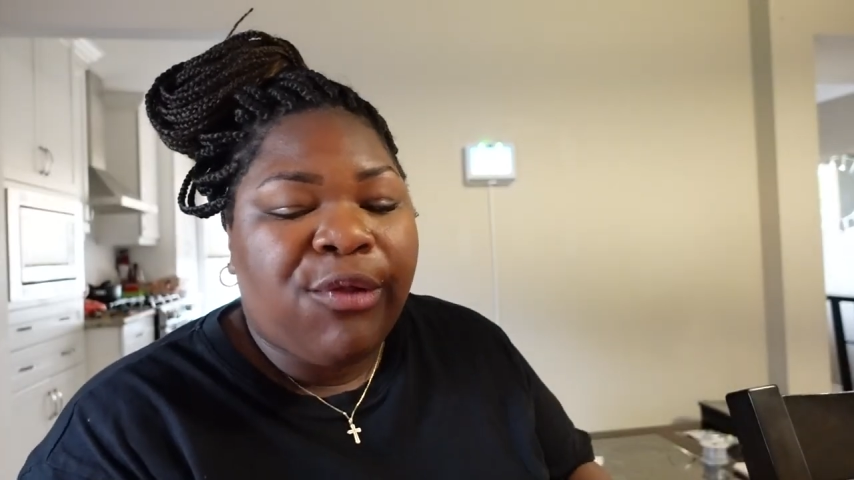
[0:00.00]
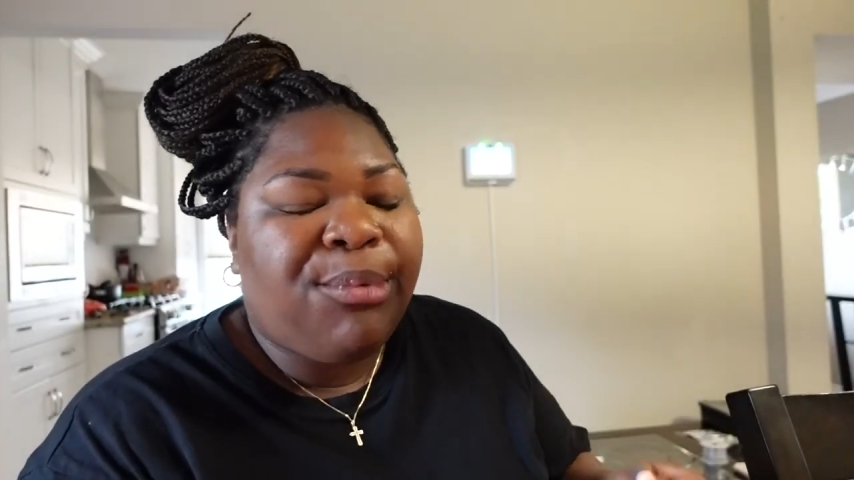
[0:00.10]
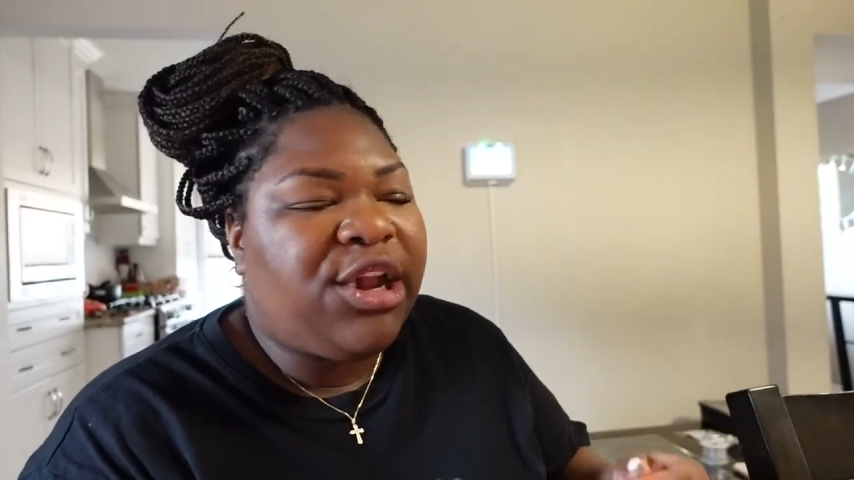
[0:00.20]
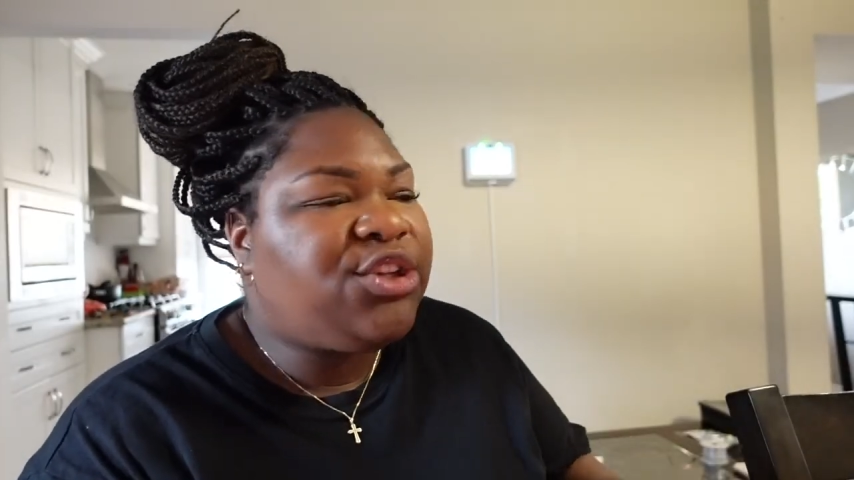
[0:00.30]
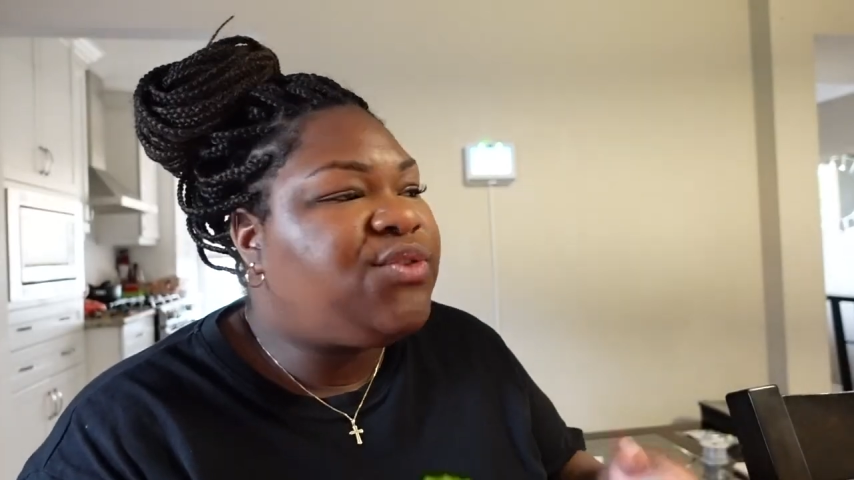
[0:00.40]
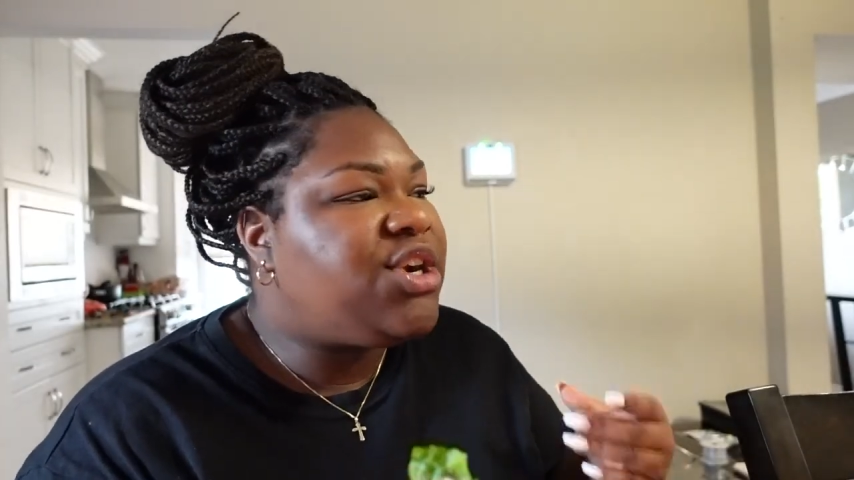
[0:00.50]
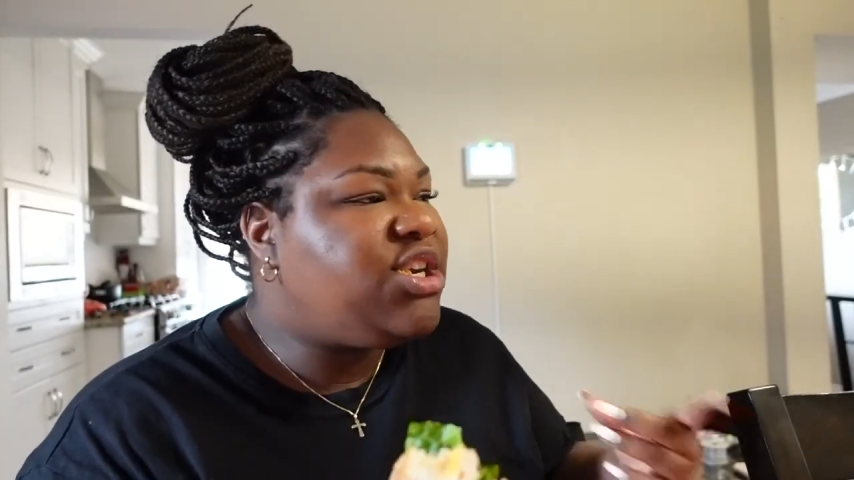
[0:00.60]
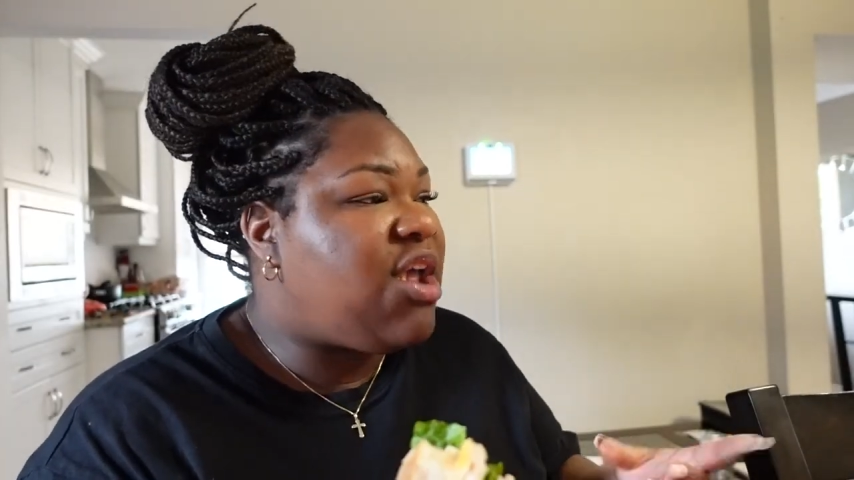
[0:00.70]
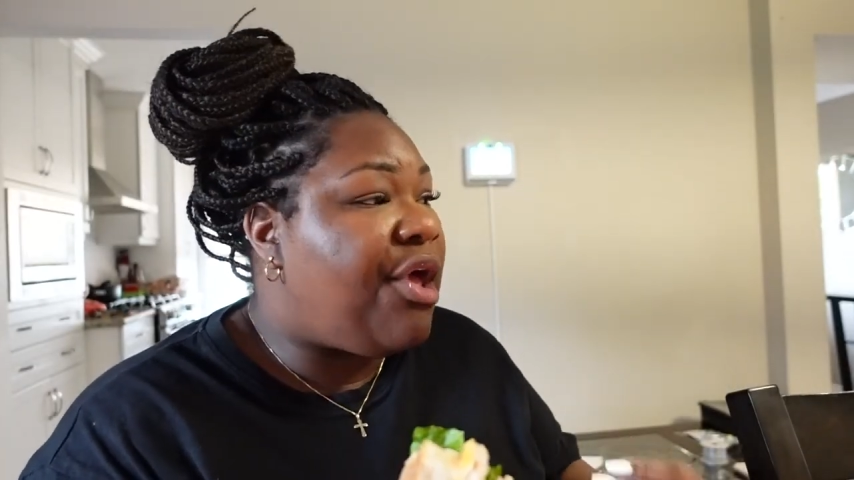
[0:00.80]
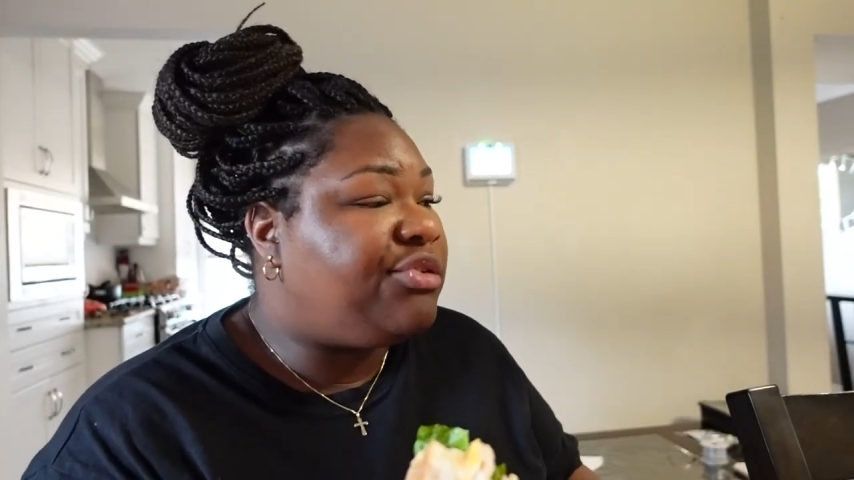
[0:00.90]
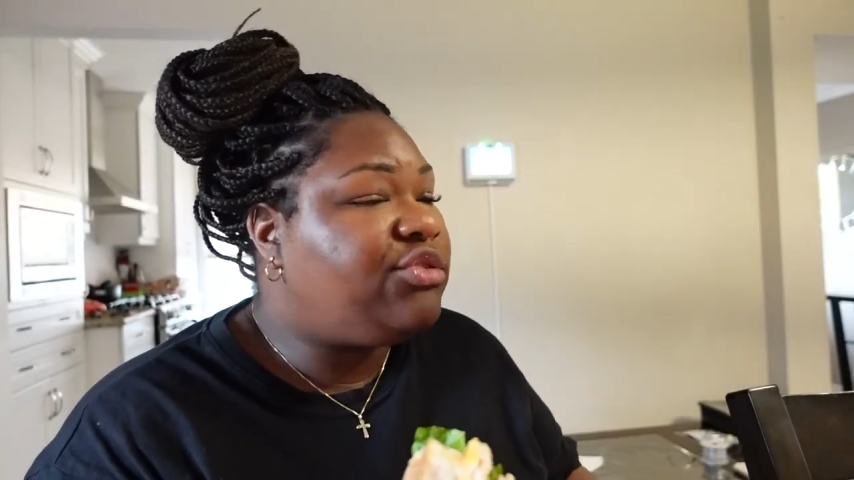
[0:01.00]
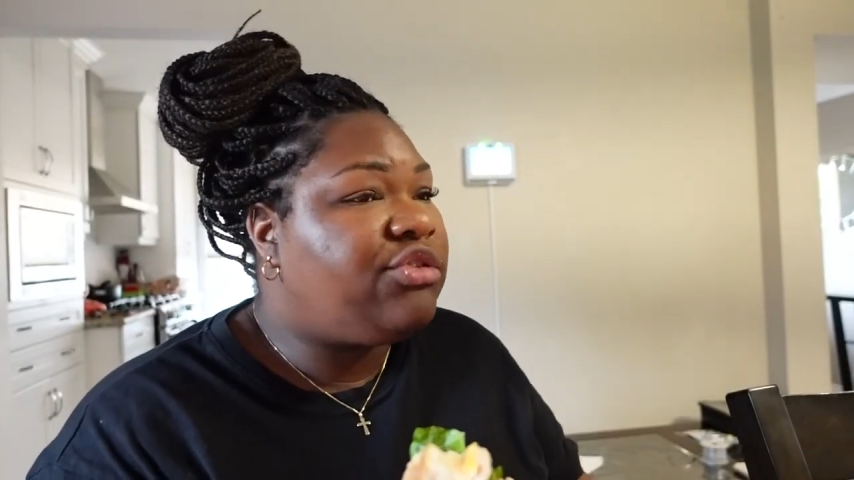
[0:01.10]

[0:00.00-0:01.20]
bread is very dense.